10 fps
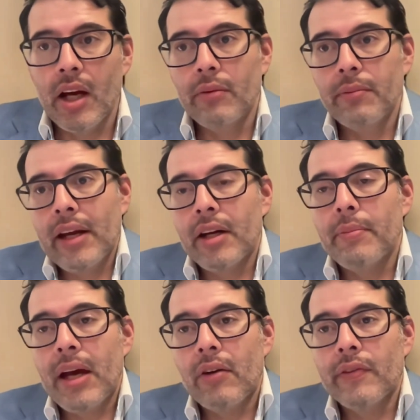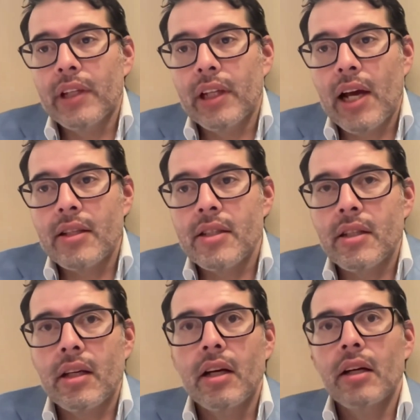we added about over the last
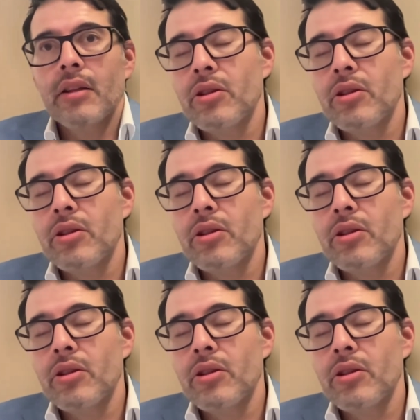in